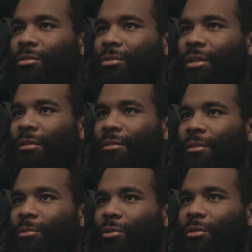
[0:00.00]
you don't have
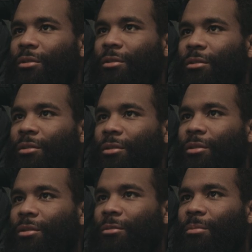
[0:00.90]
any more
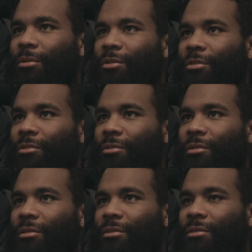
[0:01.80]
personal
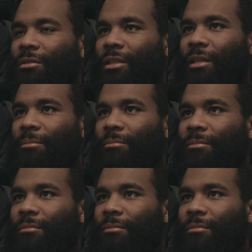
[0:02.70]
time?